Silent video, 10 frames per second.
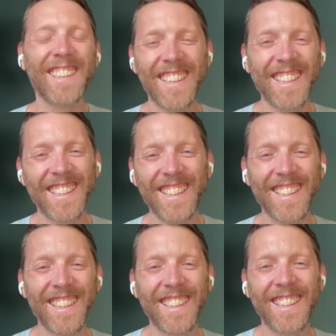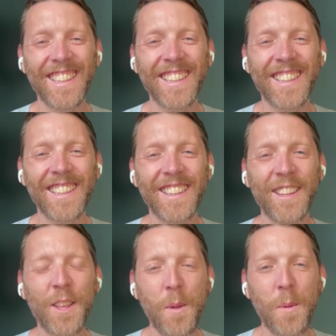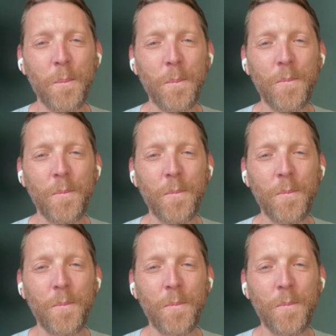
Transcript: with Spike, right? And